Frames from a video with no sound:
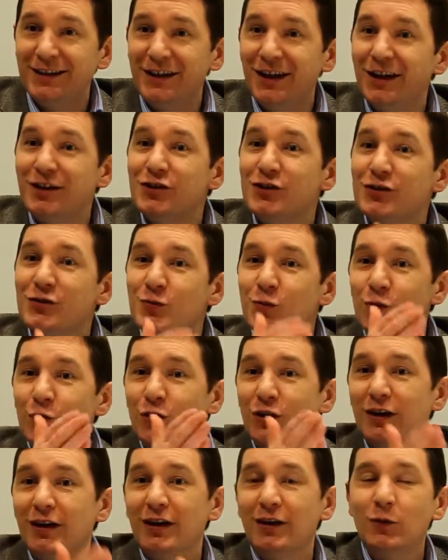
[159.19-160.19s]
not just
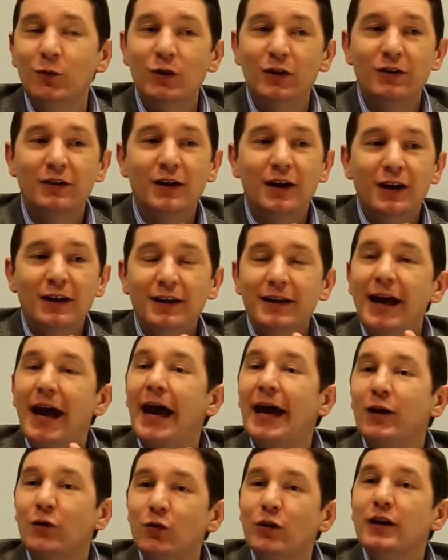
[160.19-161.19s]
working with the
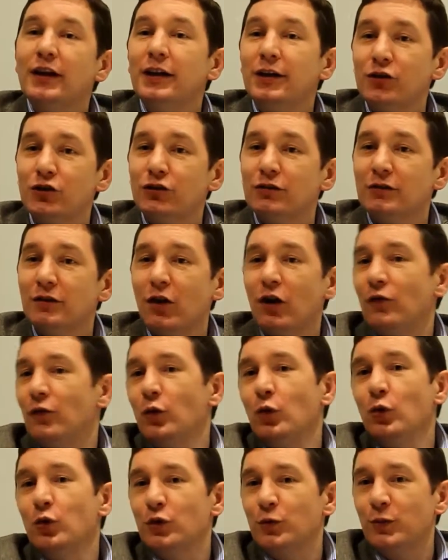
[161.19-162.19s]
aggregation
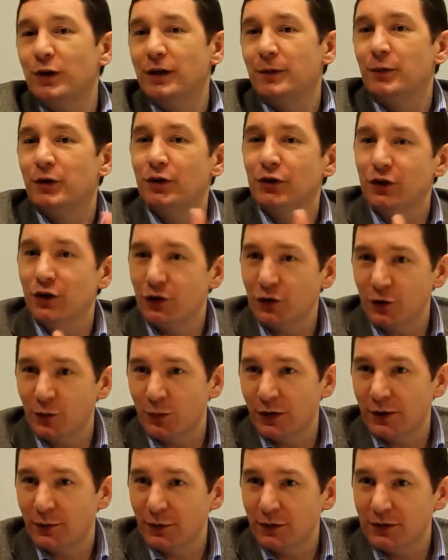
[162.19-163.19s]
of older people or
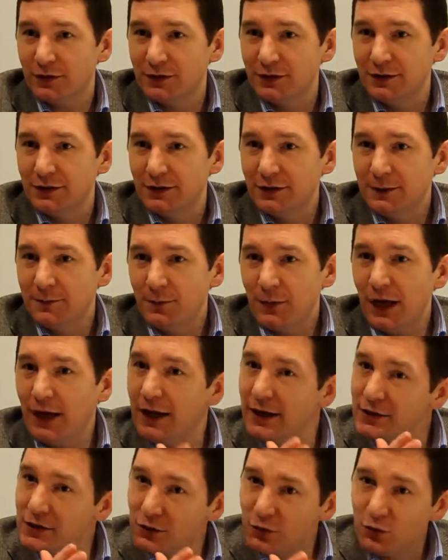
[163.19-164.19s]
younger people.
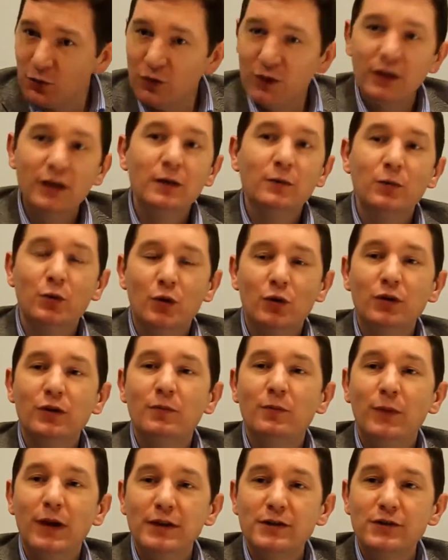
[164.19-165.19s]
And that's a really
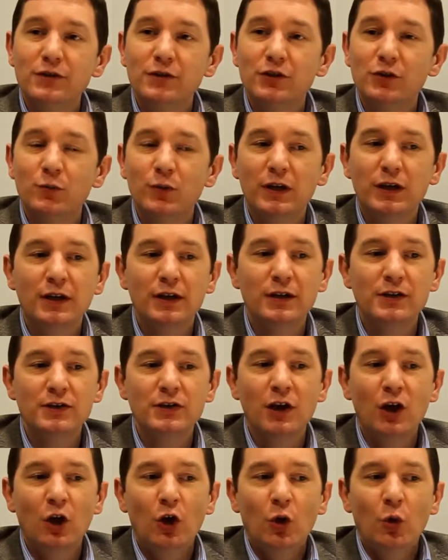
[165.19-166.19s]
important message,
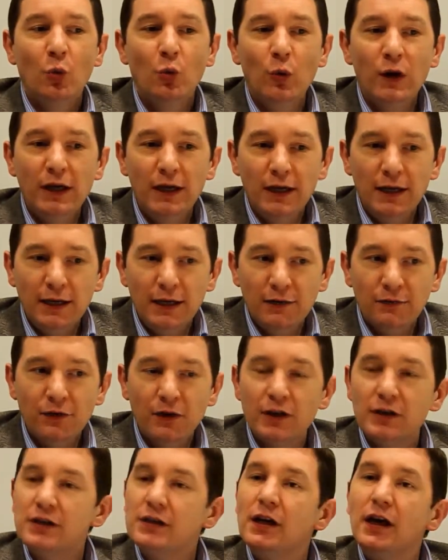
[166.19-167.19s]
because we live
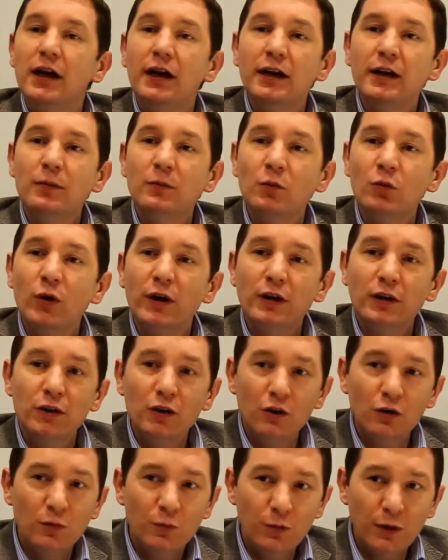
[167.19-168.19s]
in a time when
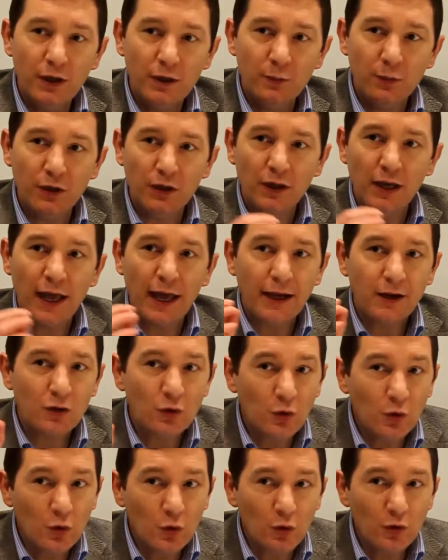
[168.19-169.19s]
young people
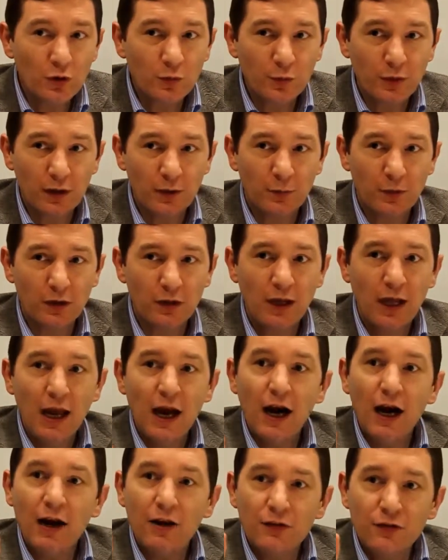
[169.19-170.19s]
and older people
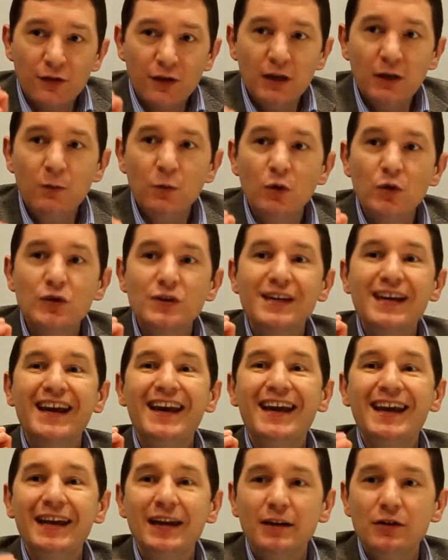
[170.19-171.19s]
are the most
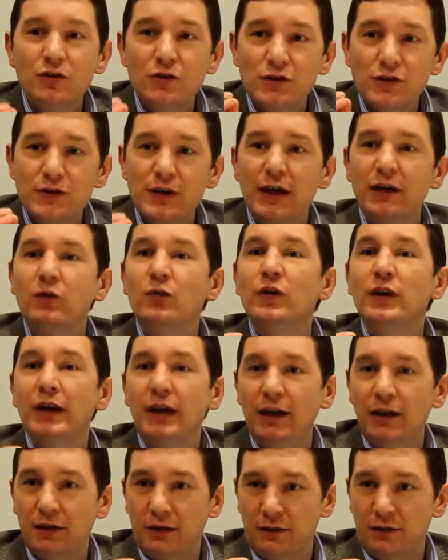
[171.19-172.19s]

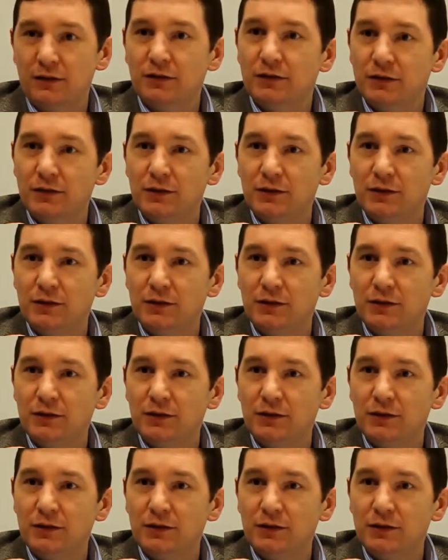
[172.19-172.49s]
age-segregated